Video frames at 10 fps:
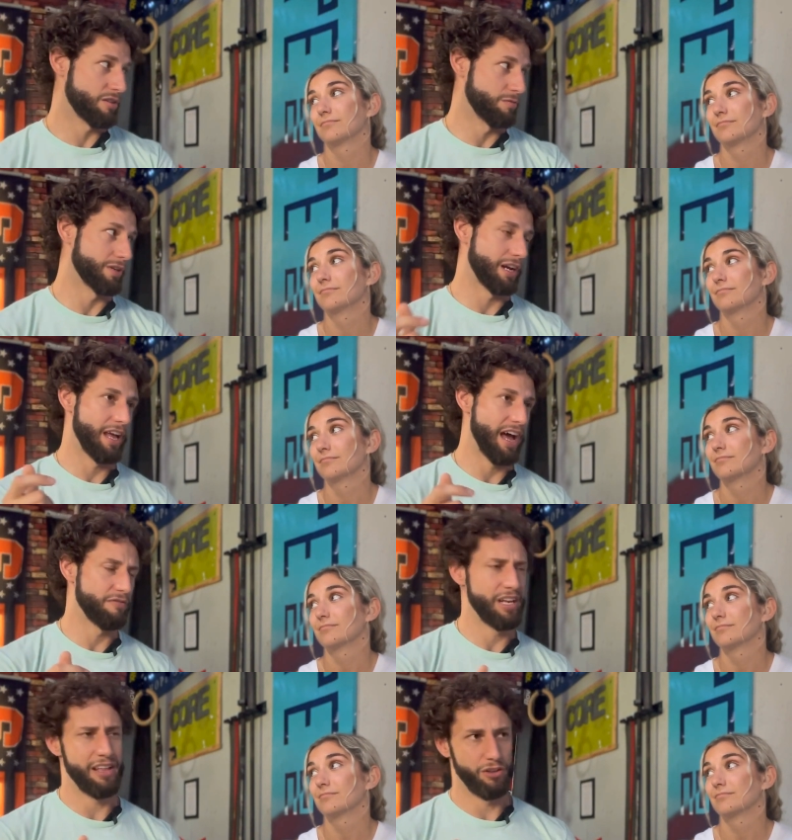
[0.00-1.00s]
Speaker 1: luck we're going to
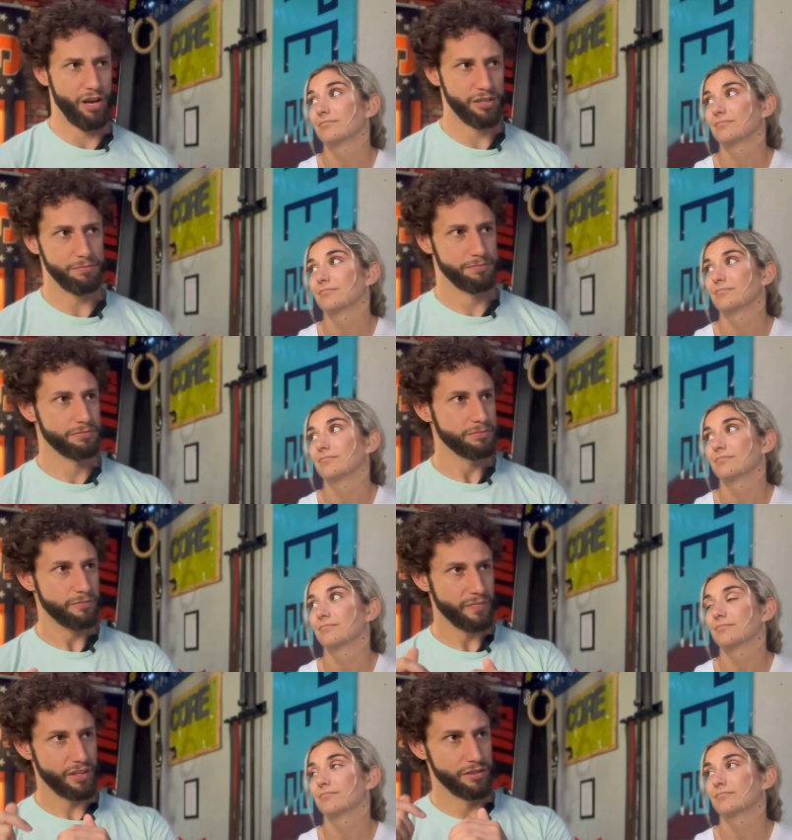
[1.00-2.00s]
have. Not luck,
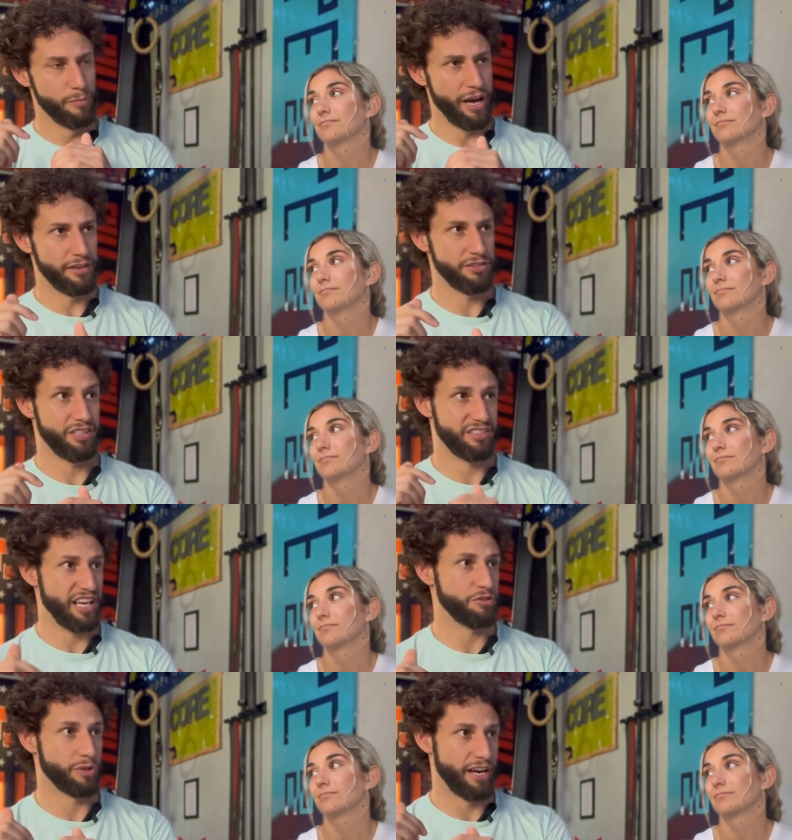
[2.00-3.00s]
the better
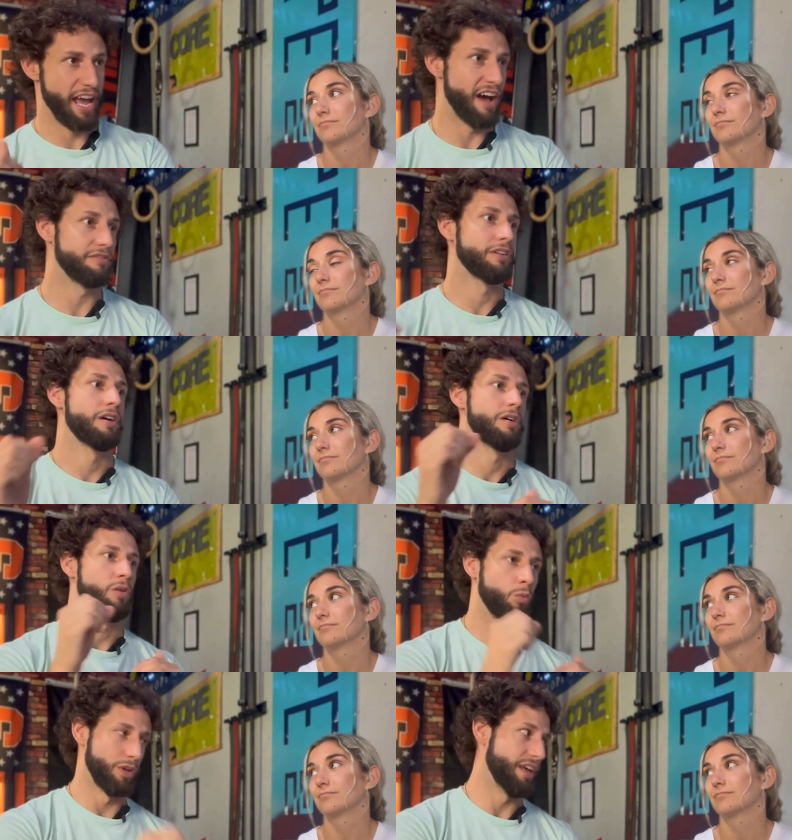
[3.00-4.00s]
success we're going to have
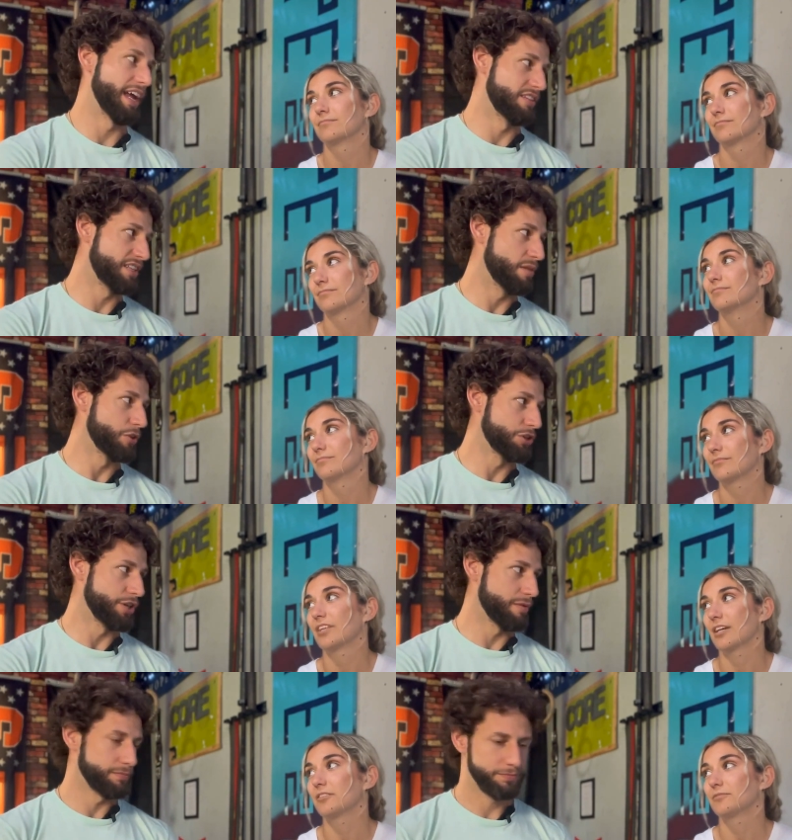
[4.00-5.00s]
with the handstand
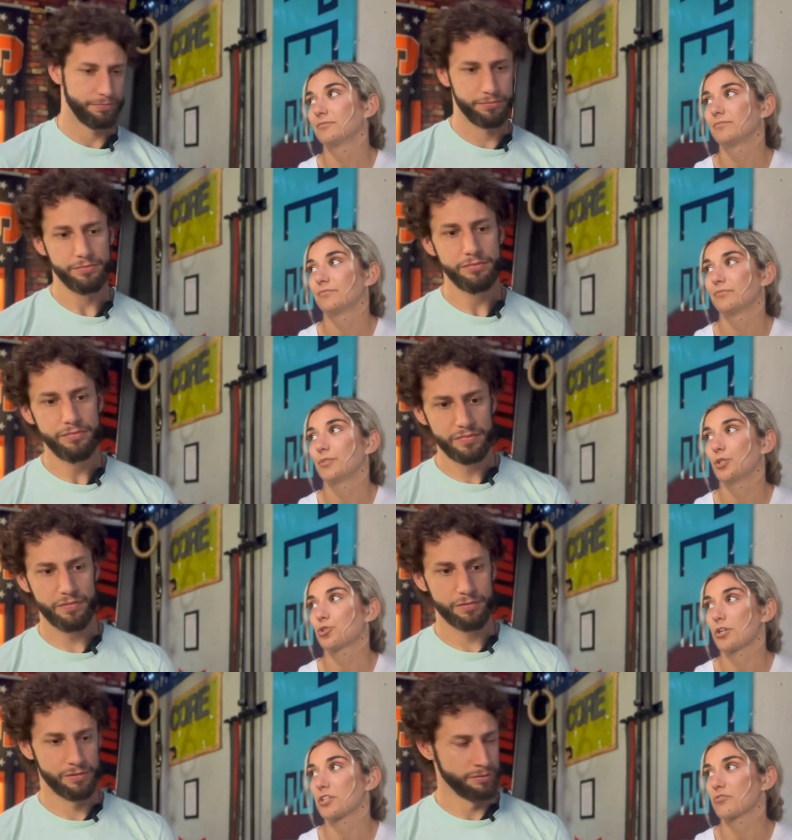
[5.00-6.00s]
pushup. Yeah.
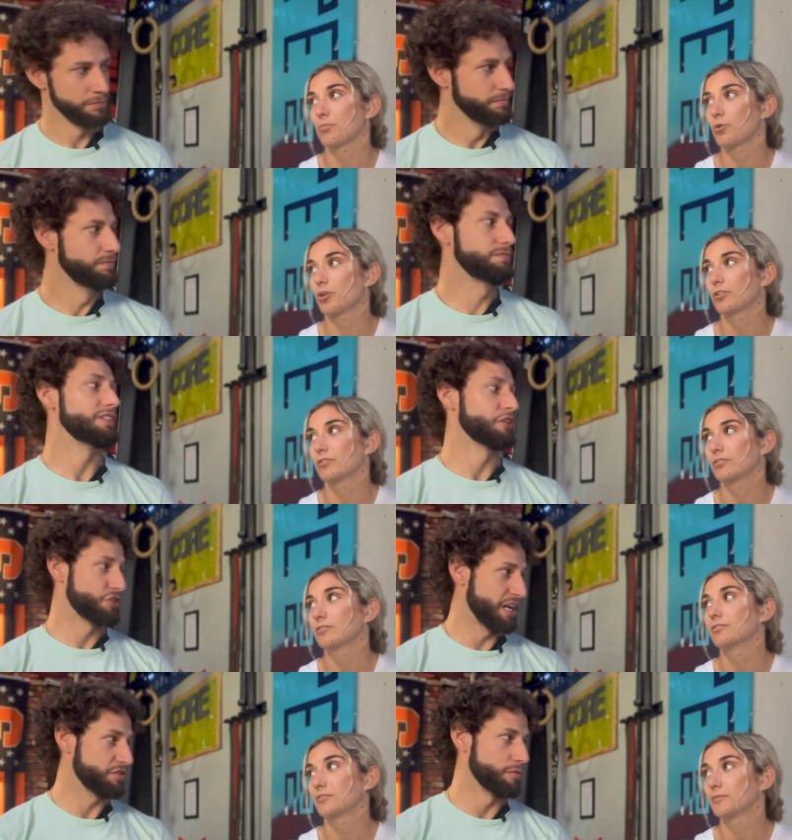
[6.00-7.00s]
Speaker 2: It'll transfer more.
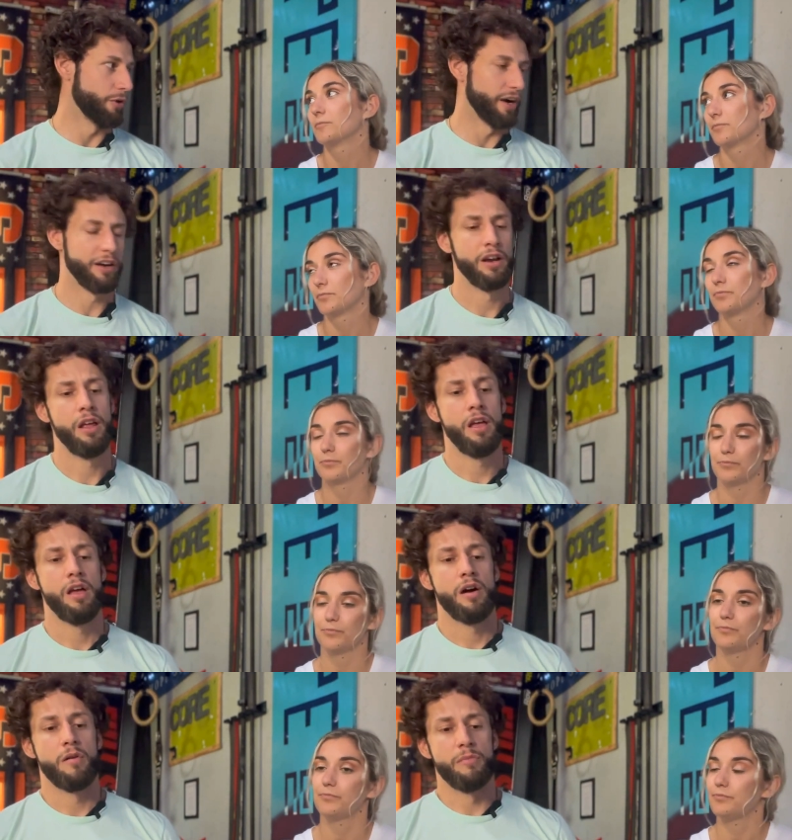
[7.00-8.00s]
Speaker 1: It'll transfer more.
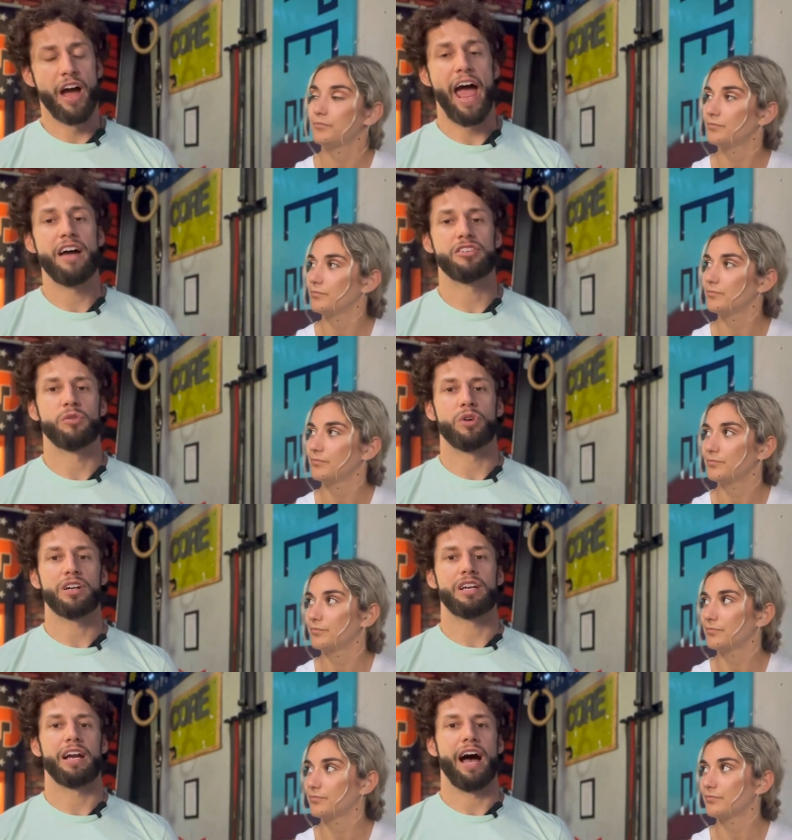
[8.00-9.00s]
But as you're
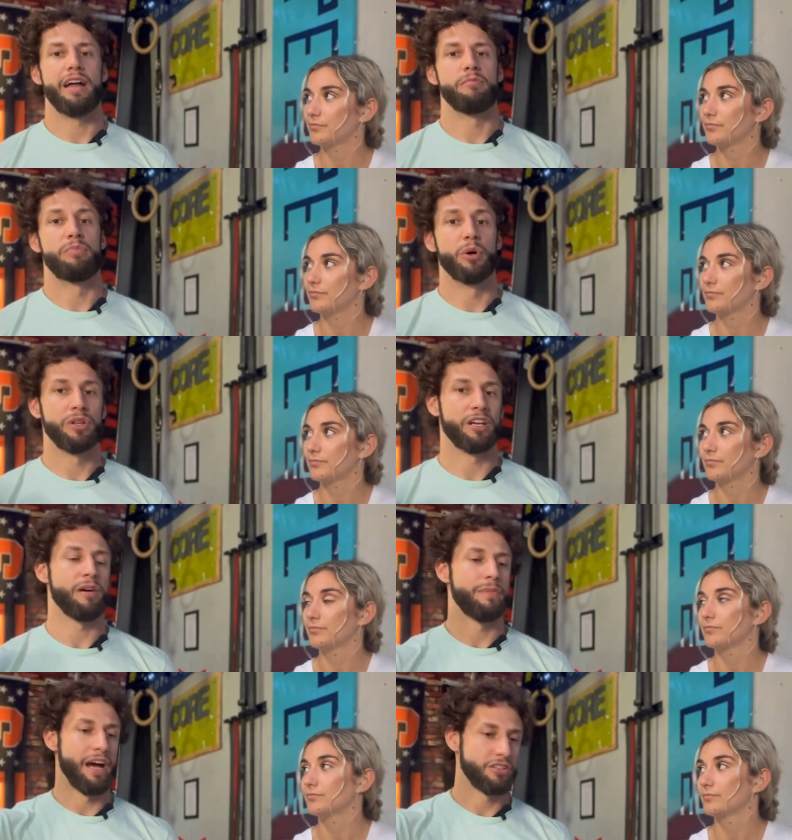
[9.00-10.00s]
working on
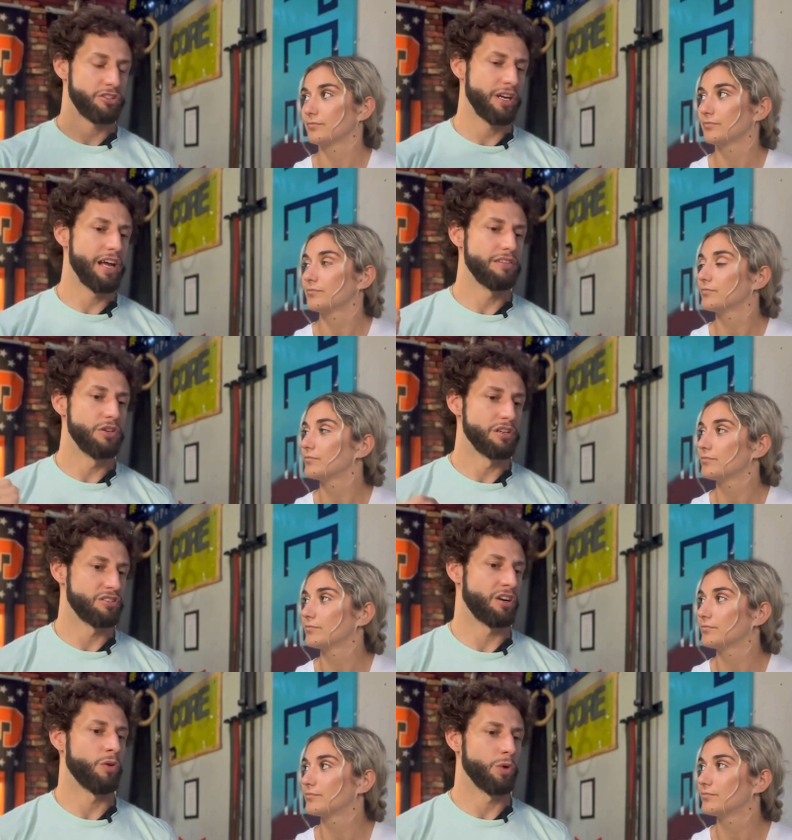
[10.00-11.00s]
building up that strength, you
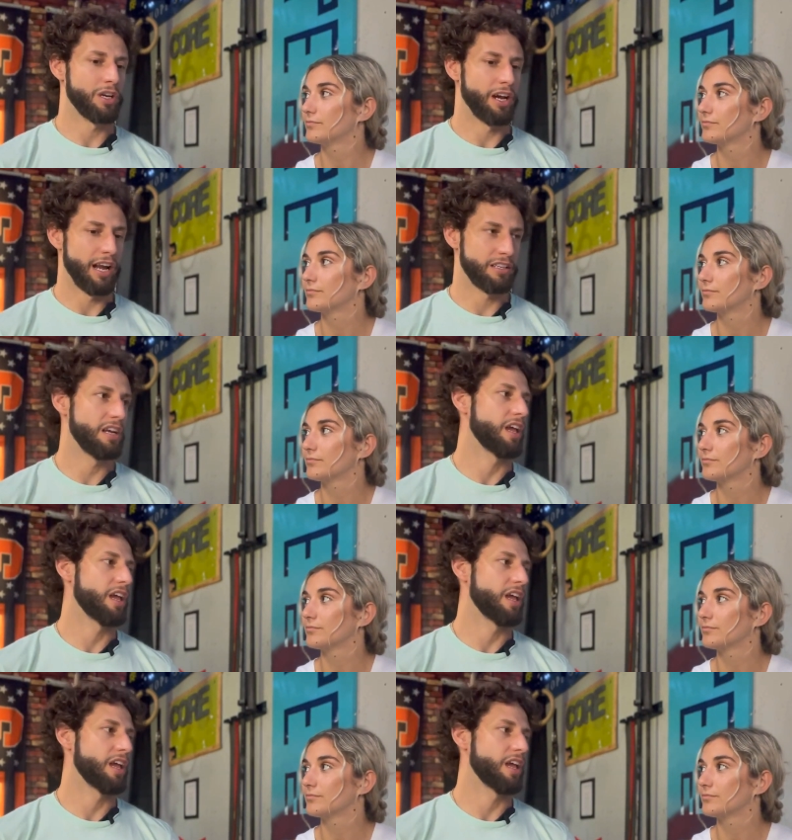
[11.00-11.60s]
can start working on